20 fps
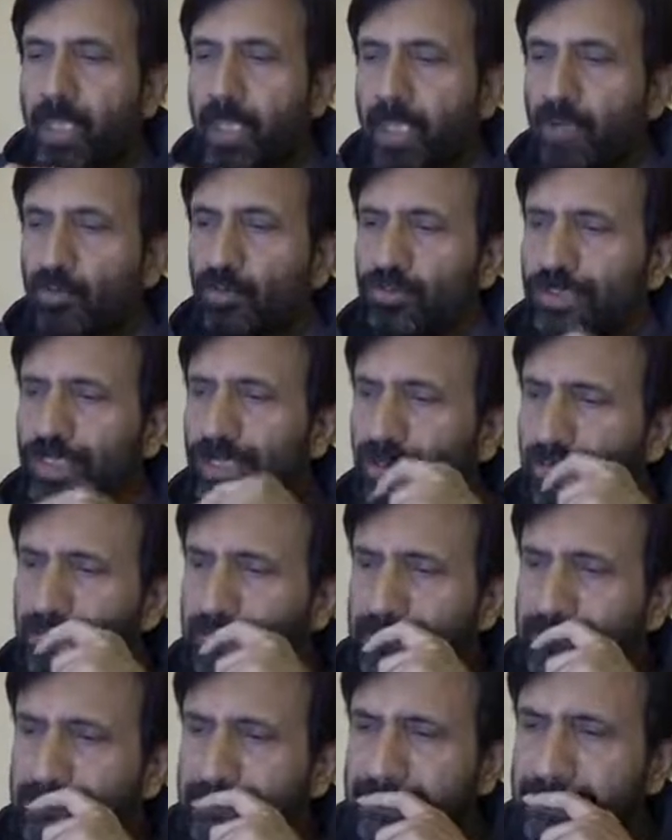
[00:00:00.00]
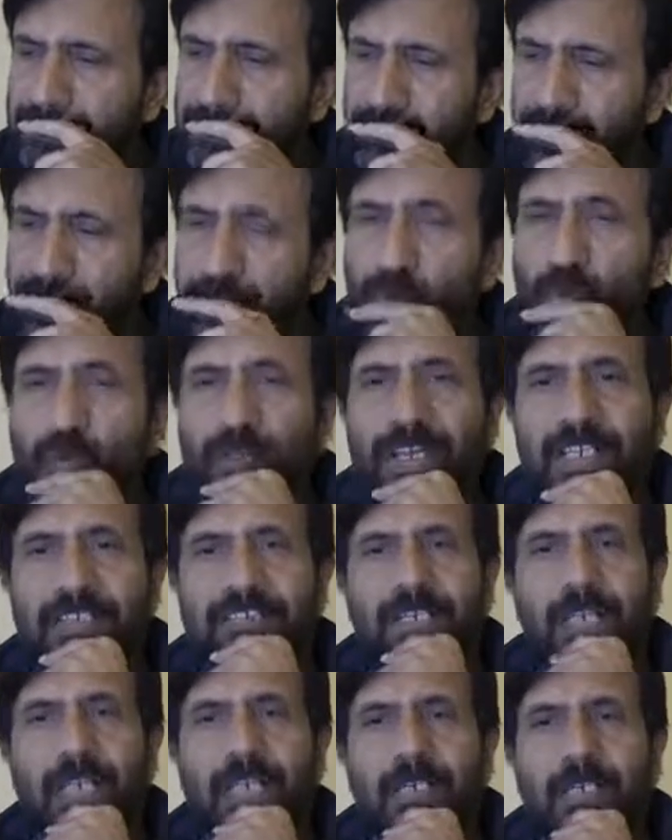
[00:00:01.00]
Now there are few ways
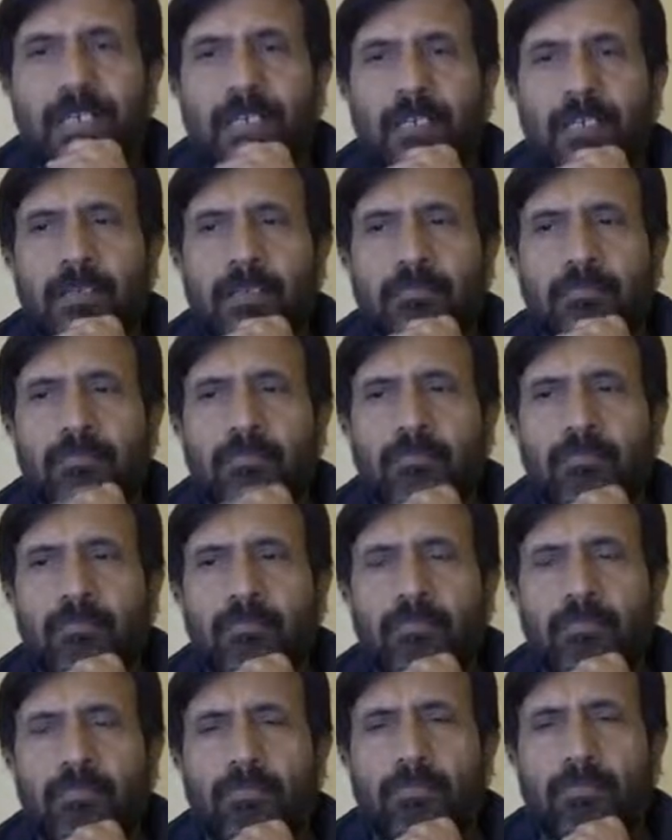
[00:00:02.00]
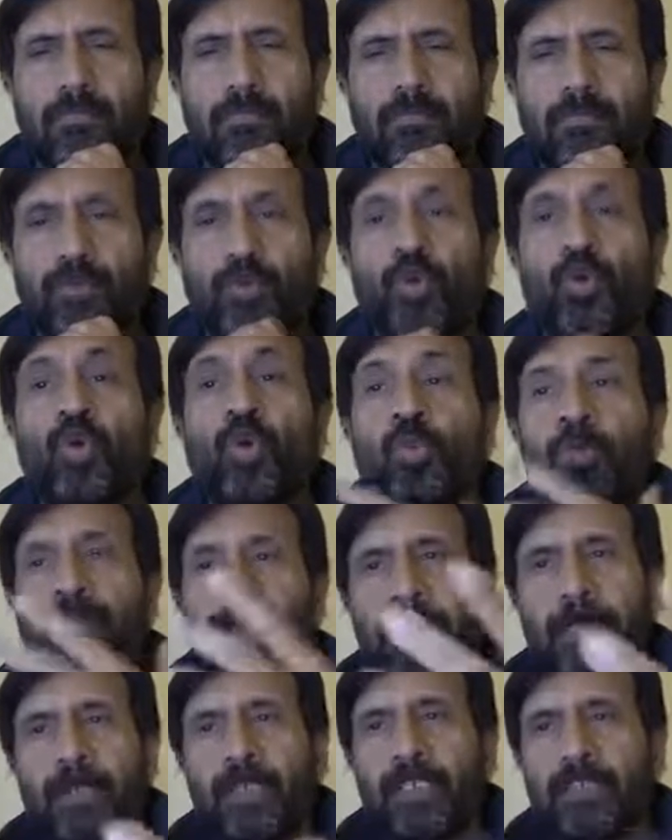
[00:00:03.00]
that uh, few home
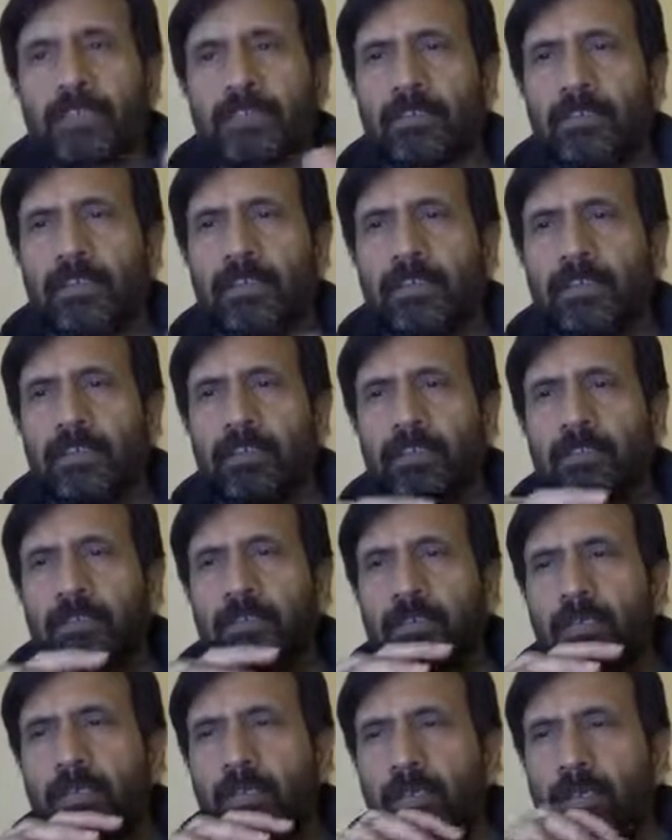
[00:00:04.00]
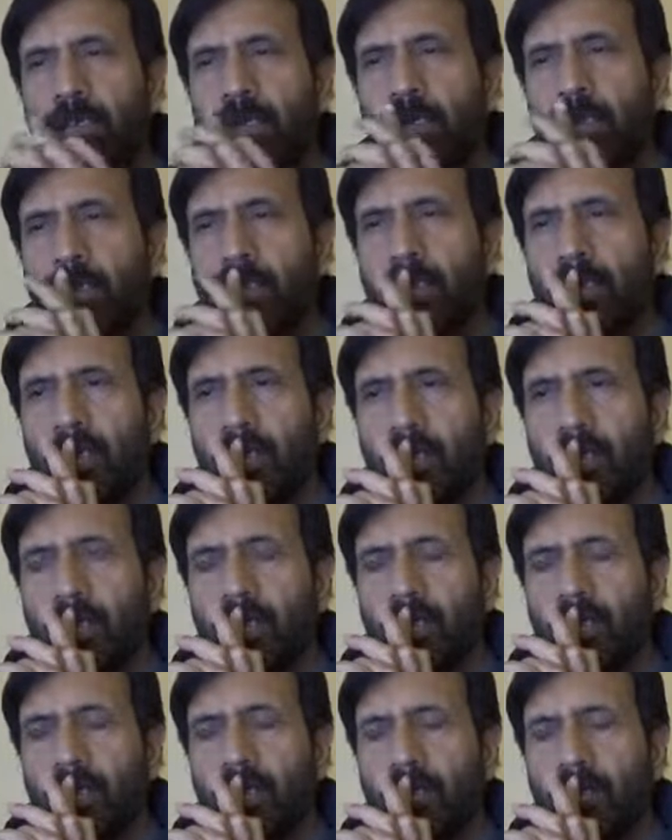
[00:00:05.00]
remedies, like uh,
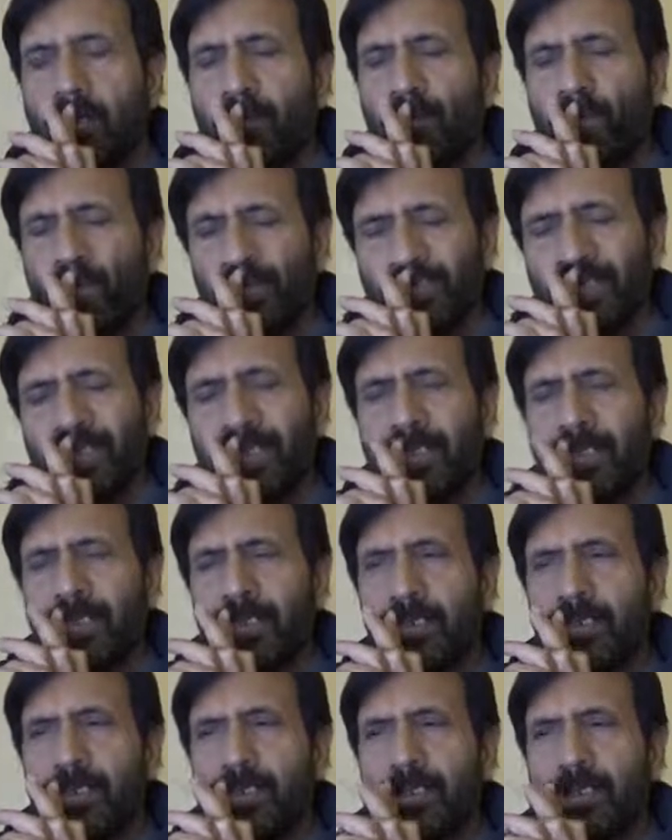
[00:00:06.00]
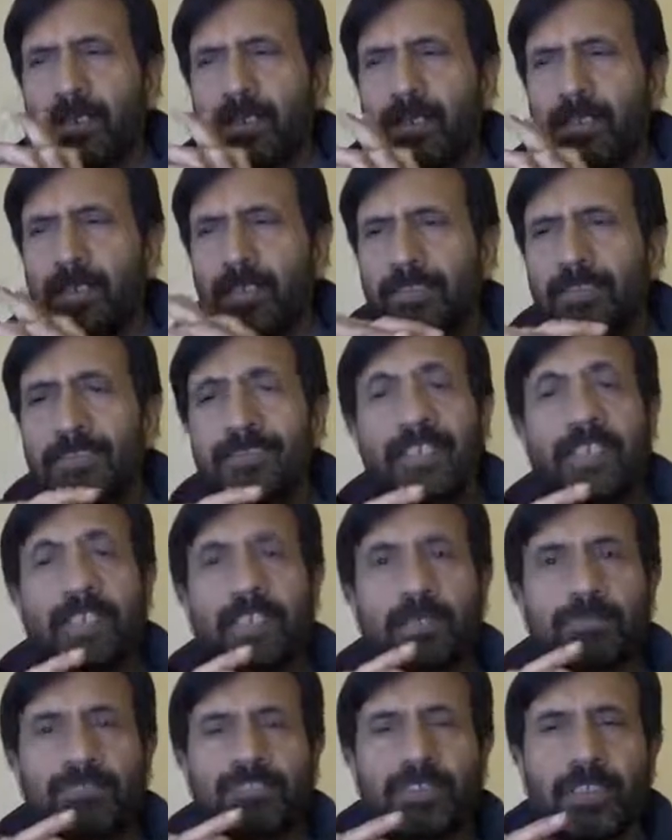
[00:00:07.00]
uh, mostly these
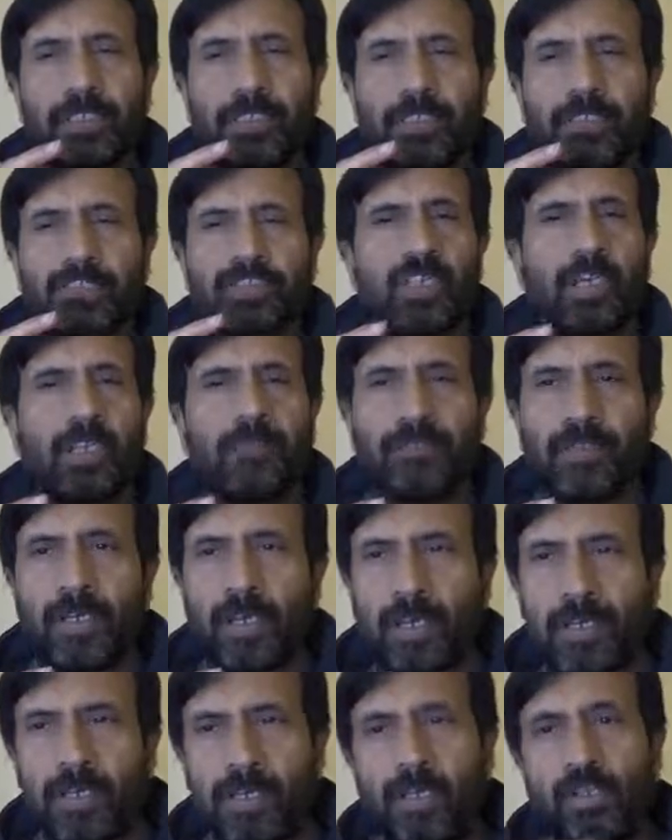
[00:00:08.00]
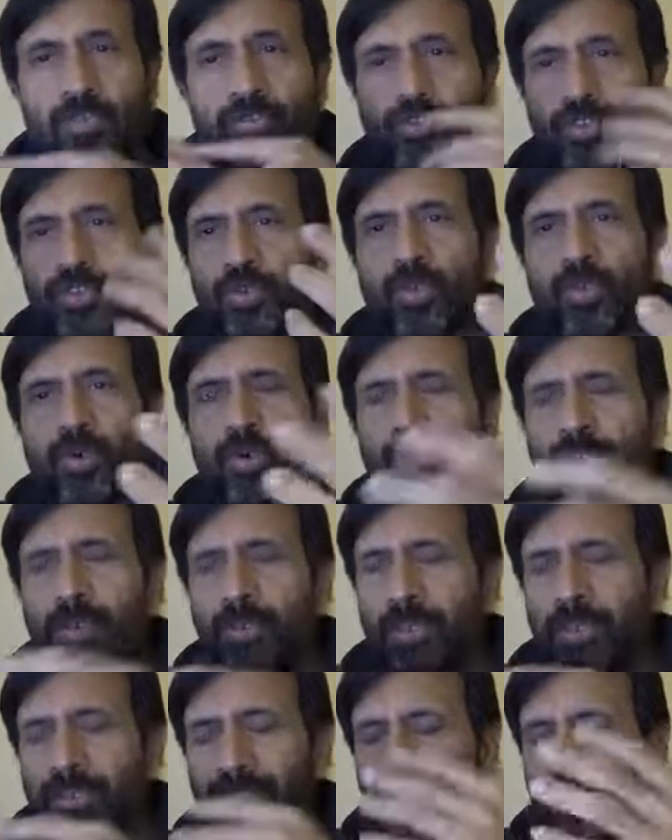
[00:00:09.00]
hiccups, they resolve on your own
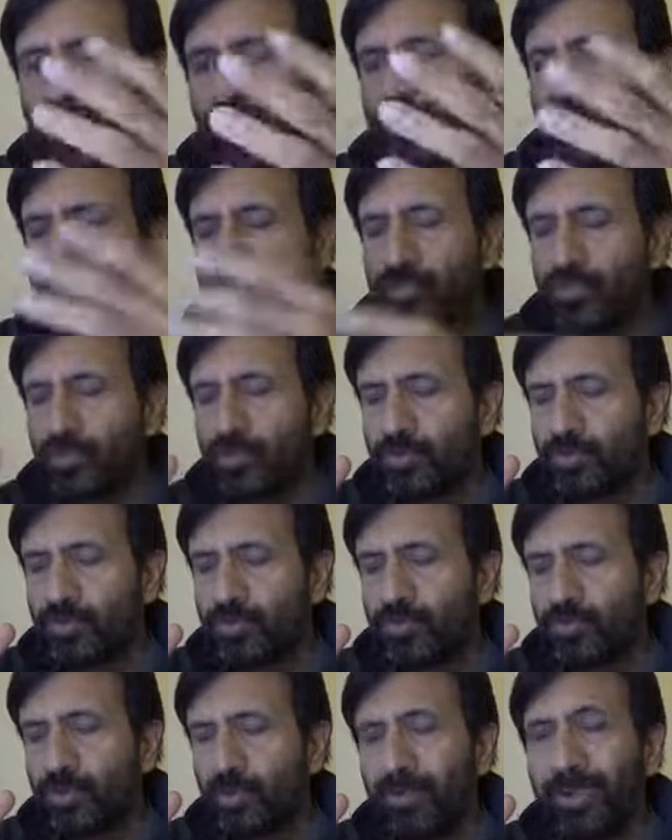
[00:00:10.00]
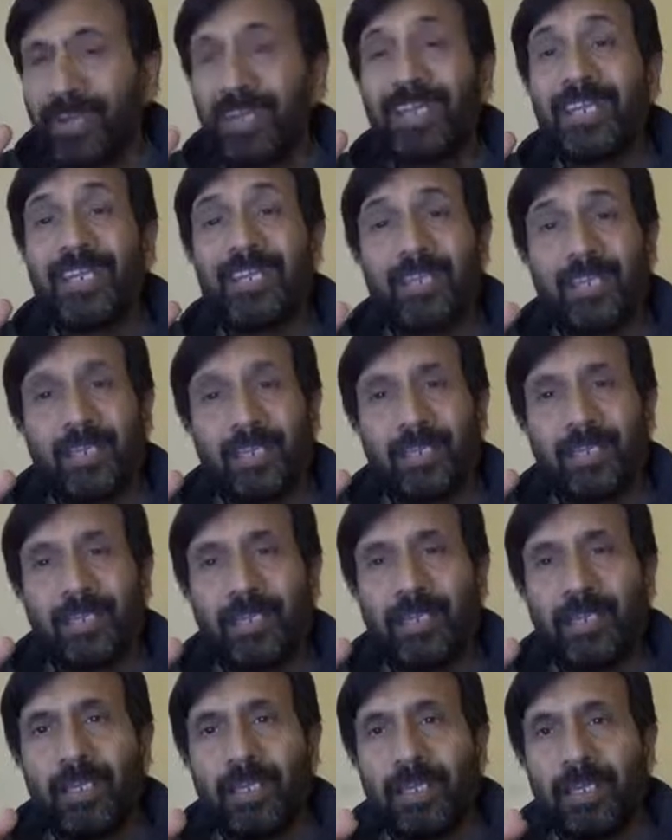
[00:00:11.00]
on their own, so you don't need any
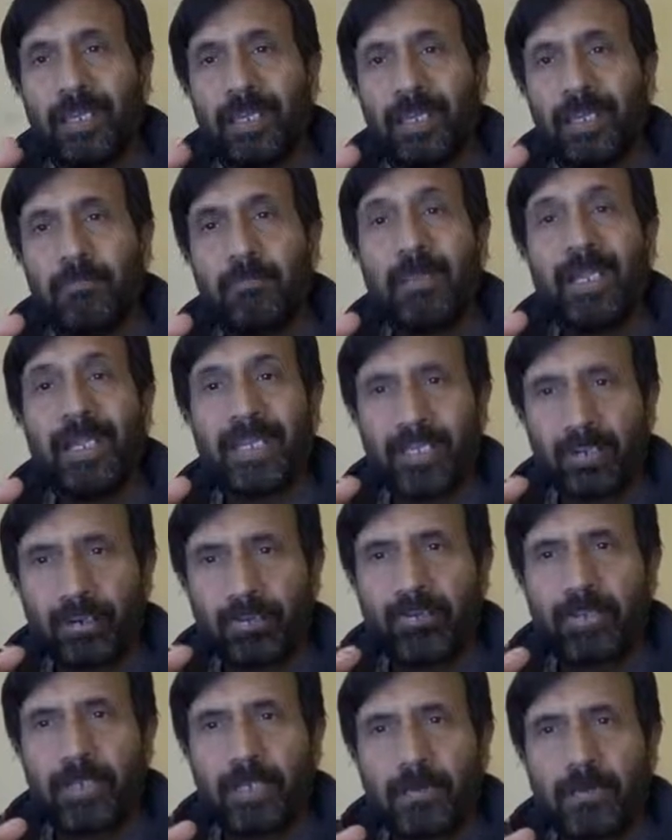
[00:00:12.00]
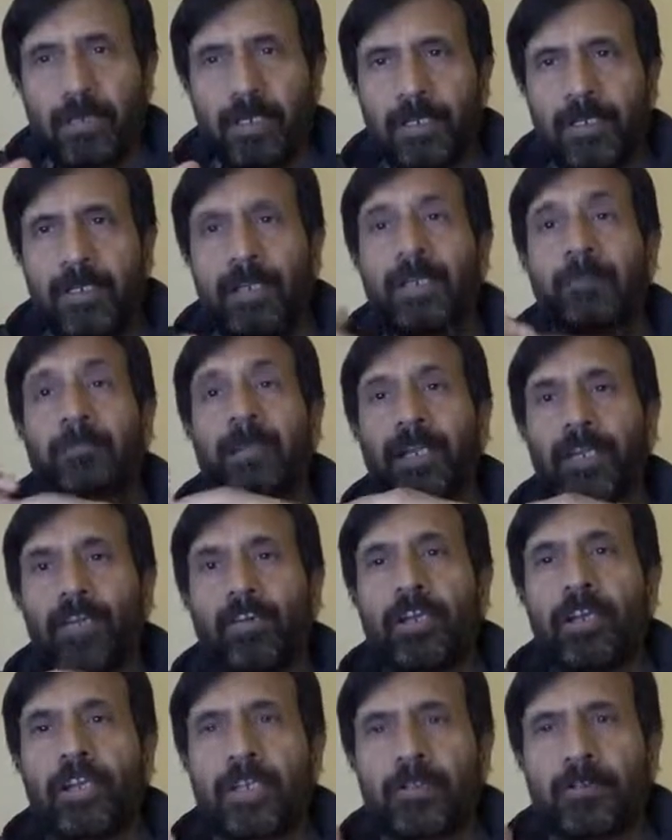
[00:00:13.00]
a medical treatment or any
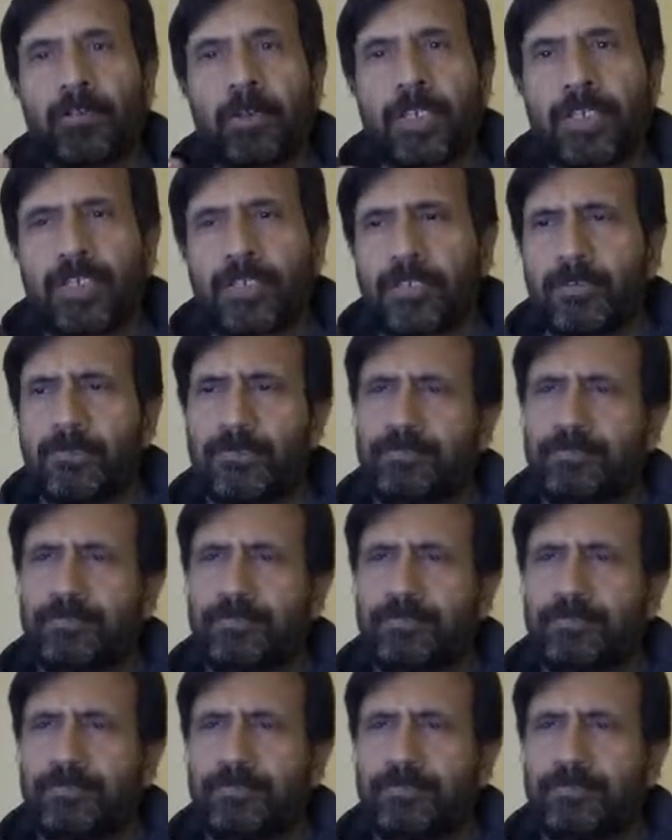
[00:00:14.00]
medical intervention.